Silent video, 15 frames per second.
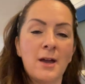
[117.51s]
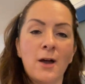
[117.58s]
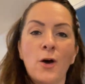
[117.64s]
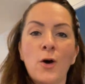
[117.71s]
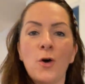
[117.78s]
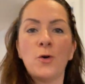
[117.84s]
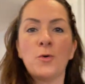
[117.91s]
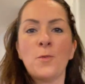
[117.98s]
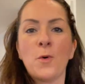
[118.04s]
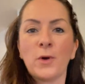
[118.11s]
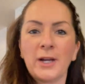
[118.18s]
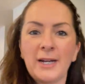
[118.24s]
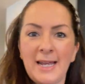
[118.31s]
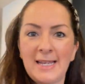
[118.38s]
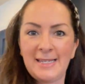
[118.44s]
home
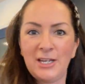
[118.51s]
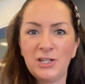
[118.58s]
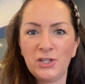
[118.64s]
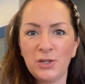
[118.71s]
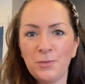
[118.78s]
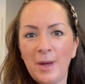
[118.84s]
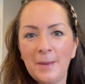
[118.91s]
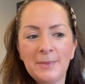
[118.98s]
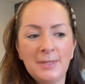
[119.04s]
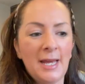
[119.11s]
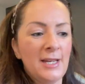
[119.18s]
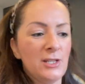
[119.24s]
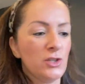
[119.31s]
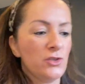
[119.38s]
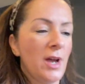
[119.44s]
organization
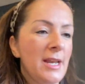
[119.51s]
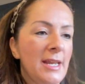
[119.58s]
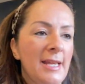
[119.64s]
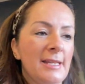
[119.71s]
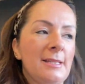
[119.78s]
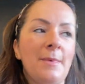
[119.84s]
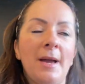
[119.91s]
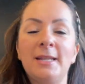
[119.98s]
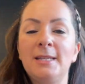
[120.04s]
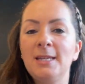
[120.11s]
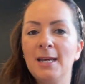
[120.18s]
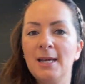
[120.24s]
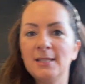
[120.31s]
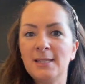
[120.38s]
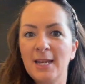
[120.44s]
websites and trying to get some
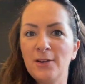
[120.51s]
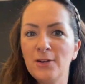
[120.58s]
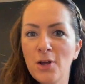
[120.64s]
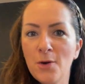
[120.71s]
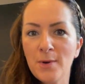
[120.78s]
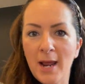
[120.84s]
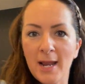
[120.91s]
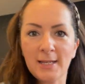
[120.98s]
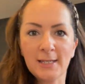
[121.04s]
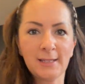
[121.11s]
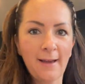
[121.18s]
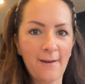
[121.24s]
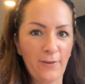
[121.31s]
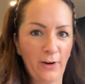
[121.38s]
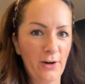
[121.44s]
ideas, and you know what I
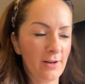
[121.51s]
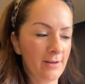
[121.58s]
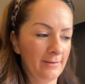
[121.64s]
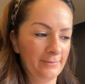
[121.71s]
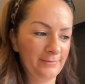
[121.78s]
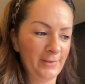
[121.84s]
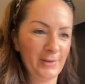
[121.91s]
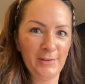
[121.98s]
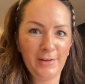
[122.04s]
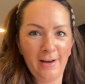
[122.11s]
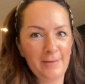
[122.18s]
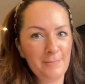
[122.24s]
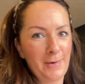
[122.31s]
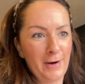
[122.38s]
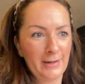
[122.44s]
discovered? Hold
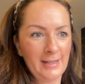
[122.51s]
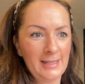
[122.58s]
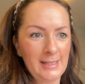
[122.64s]
on, Marley's